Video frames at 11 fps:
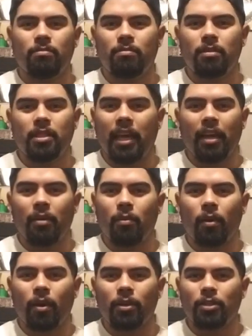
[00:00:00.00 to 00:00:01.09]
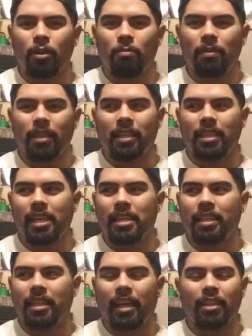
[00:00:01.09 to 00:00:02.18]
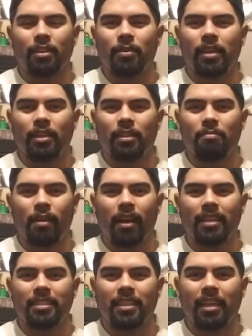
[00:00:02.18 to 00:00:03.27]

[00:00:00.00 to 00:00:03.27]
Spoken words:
saying words, hoping that they'd like lower down the price.